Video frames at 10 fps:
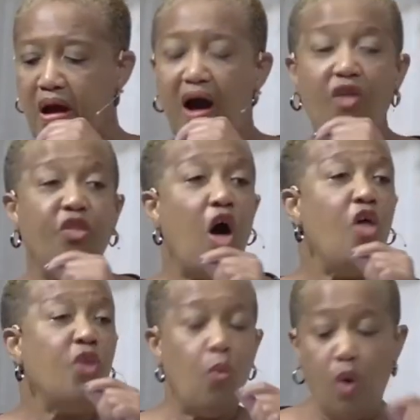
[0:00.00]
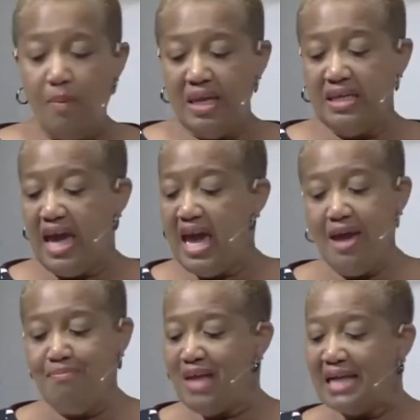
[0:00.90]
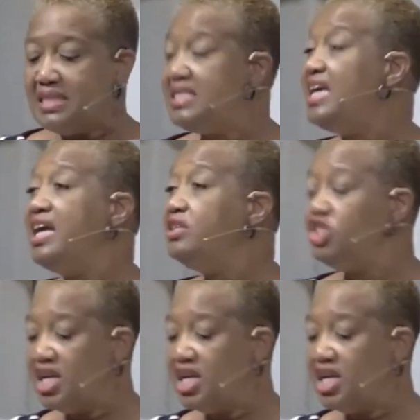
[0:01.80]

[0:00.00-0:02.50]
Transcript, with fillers: Although the woman came not seeking